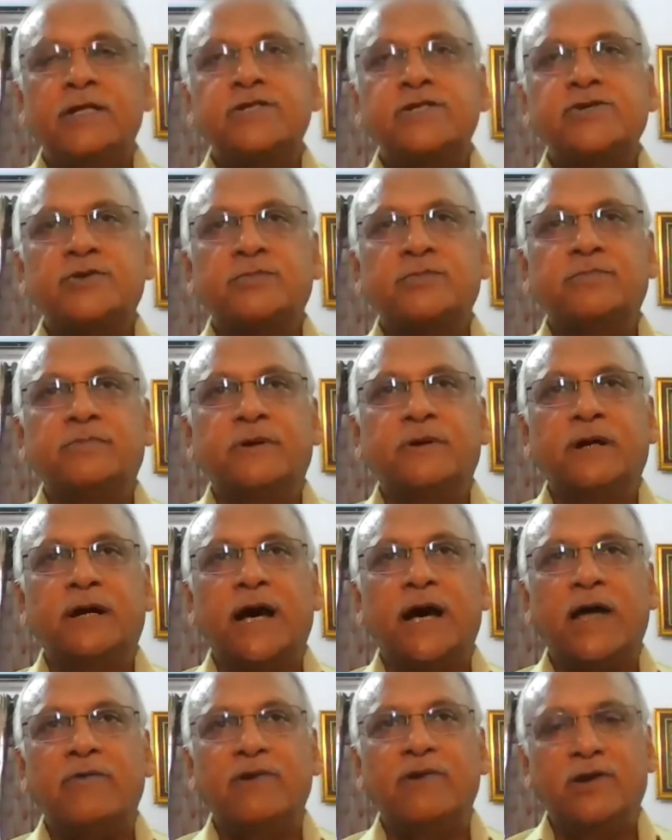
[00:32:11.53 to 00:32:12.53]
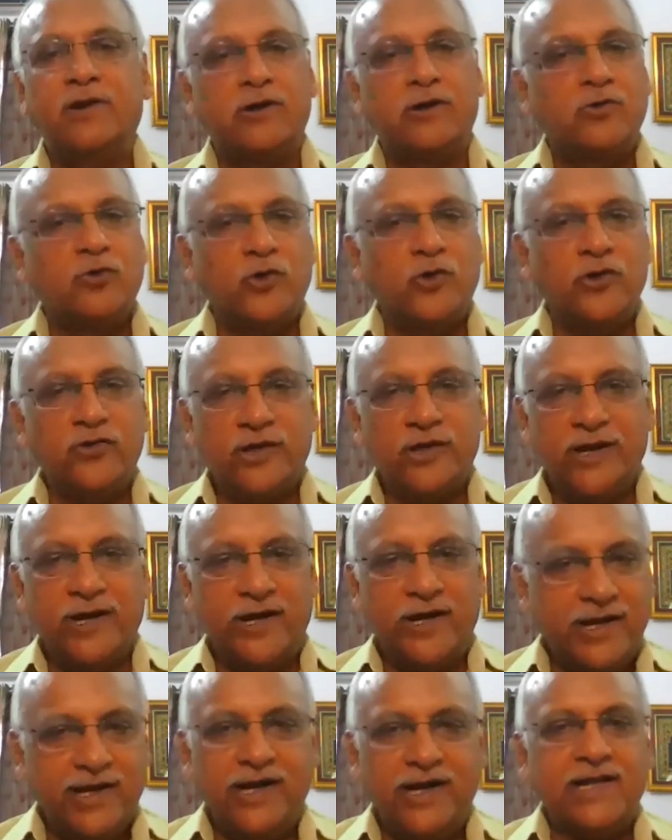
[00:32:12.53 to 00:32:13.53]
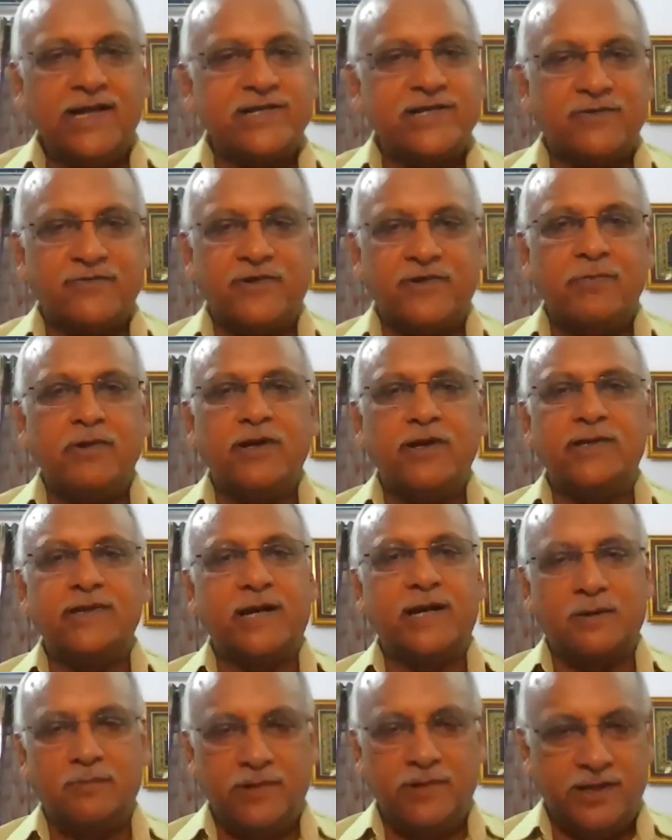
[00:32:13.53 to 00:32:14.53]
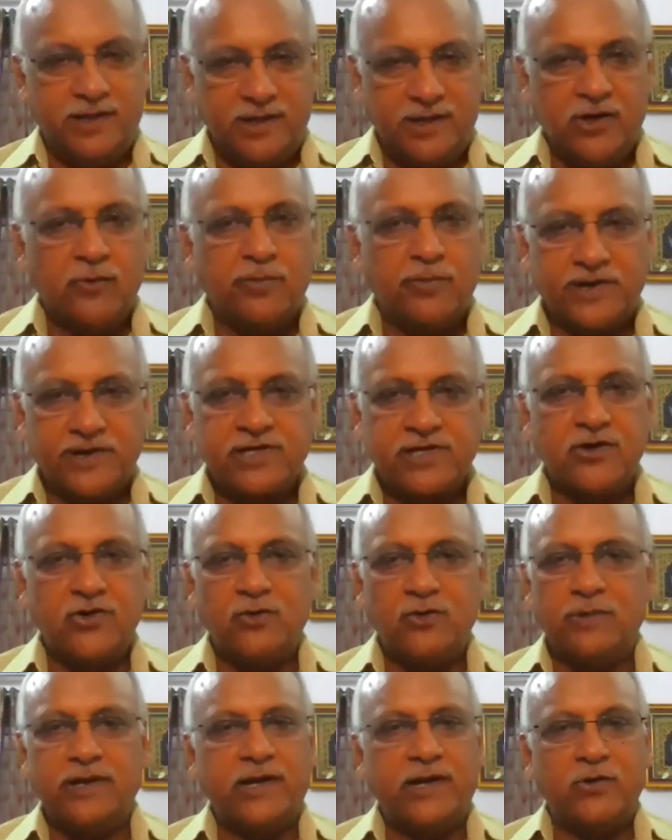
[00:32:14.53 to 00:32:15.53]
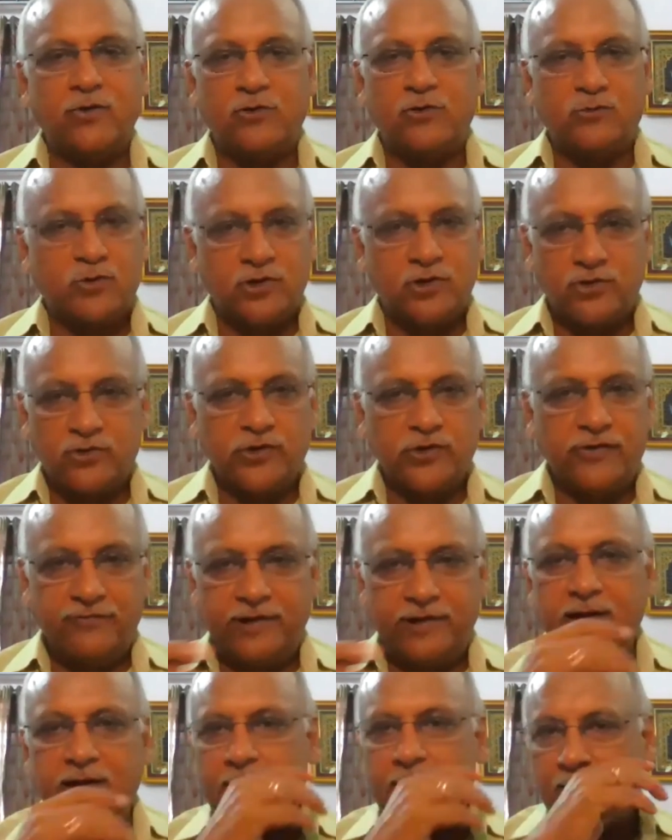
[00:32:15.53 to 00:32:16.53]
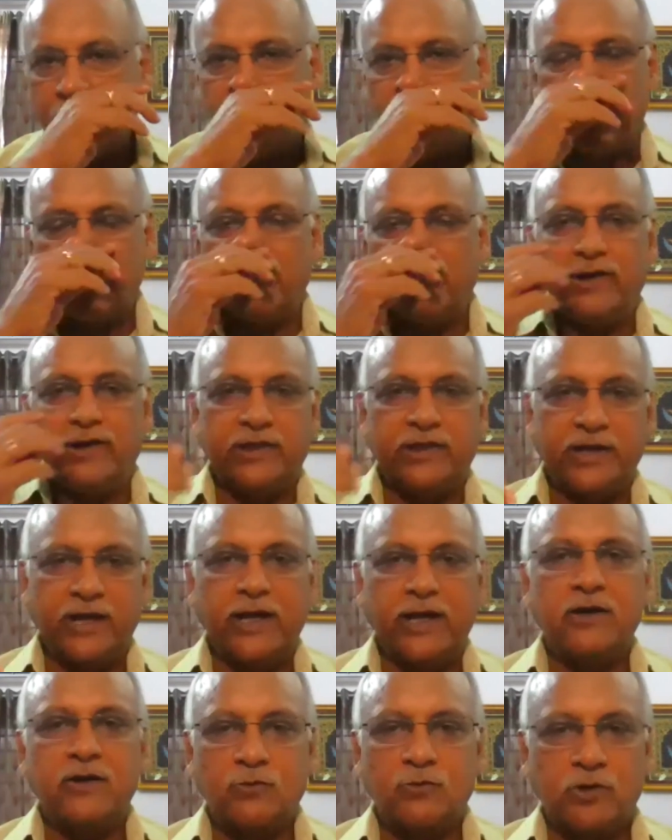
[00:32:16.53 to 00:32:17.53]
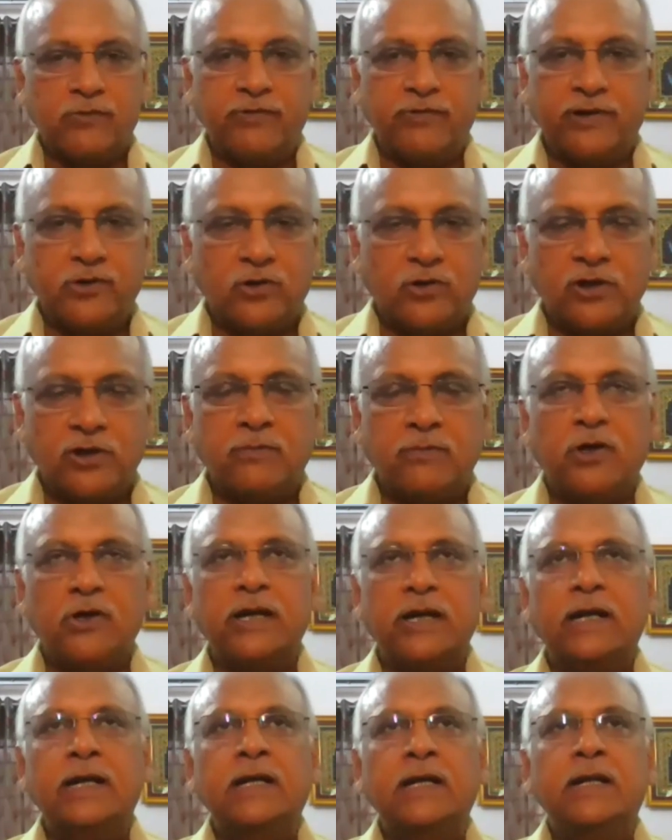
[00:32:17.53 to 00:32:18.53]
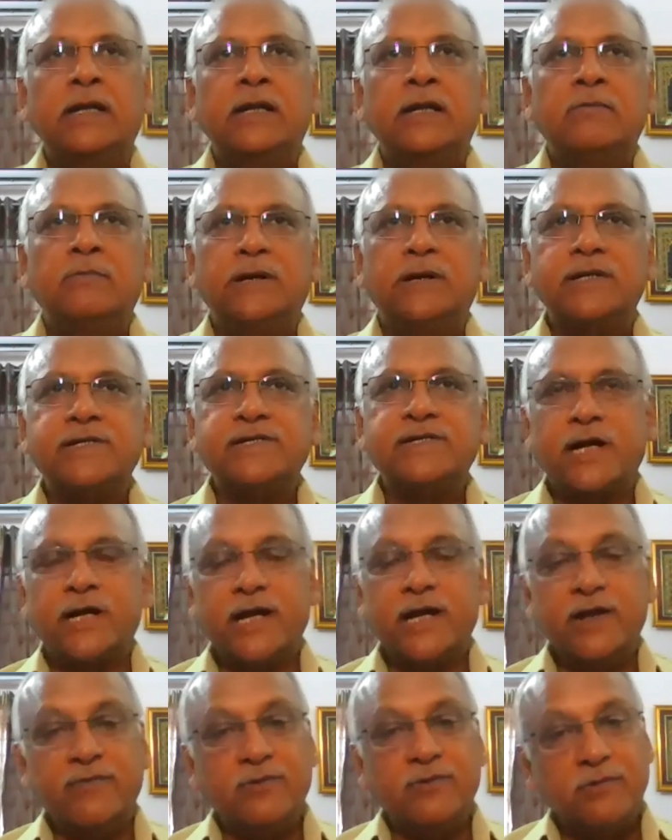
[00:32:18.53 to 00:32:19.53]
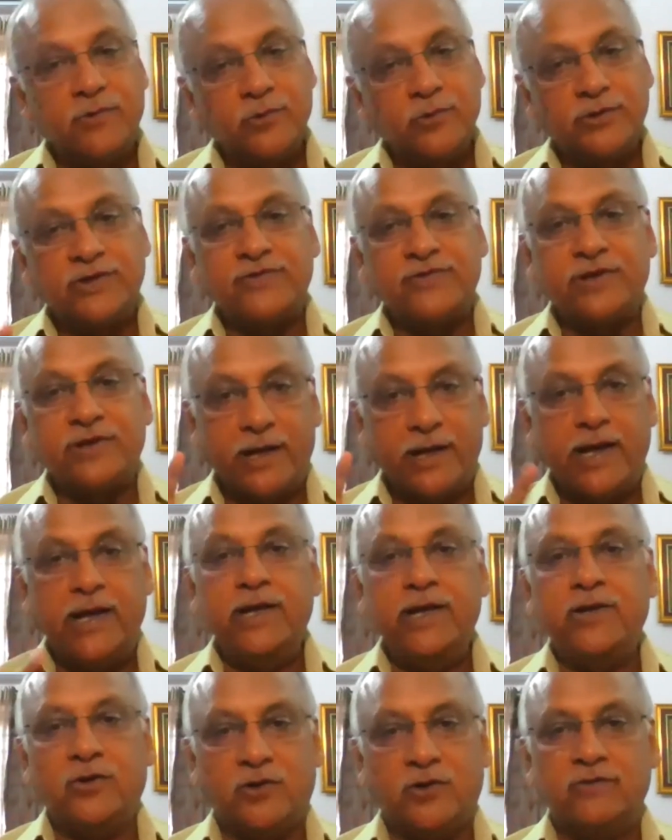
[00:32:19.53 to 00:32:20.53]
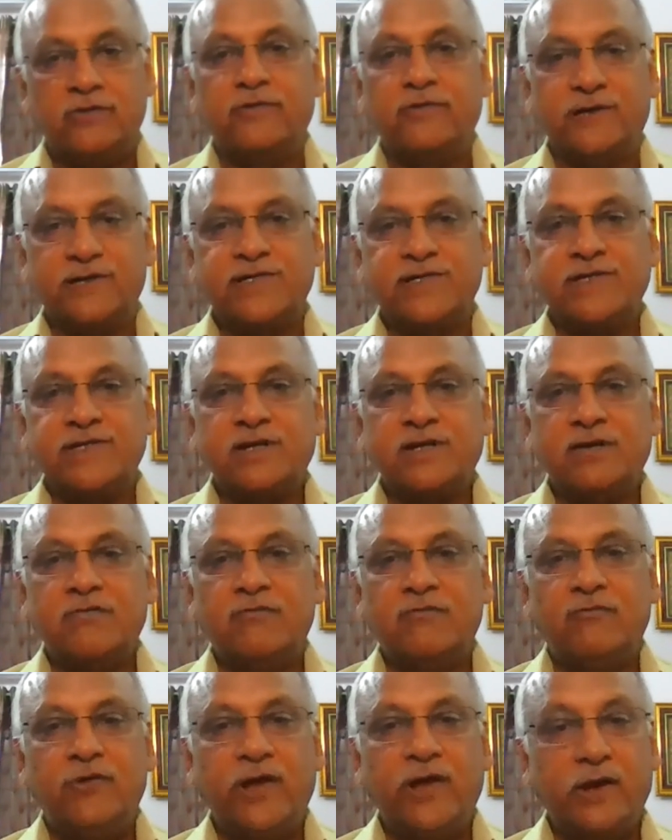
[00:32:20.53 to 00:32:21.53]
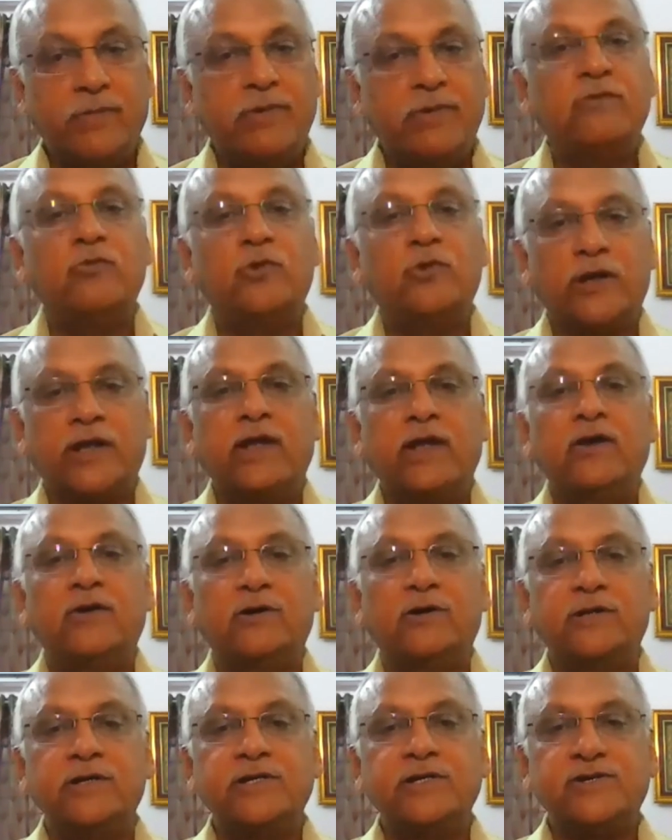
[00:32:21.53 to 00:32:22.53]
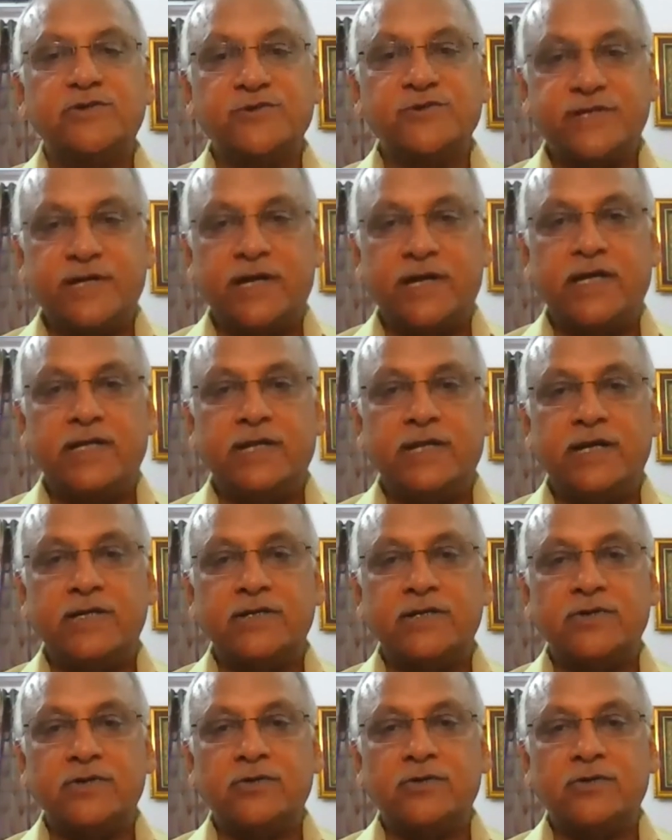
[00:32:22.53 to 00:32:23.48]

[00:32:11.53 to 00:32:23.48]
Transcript: So I will not go into the nitty-gritties of it because that will be in the operational domain. I don't want to reveal what we think or what we talk about. But starting from 2008 onwards, we have been working on this to say that,